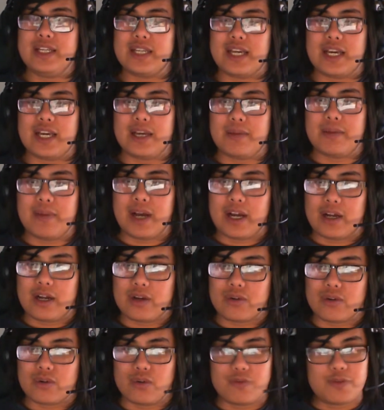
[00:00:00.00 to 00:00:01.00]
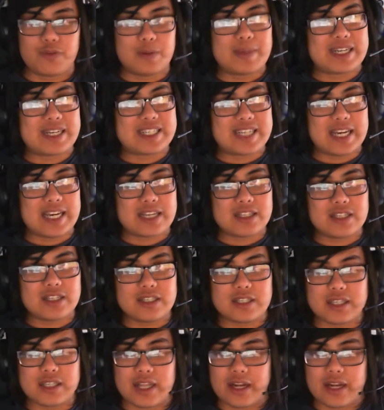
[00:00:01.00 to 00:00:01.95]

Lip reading: I'll go through my deck list and then I'll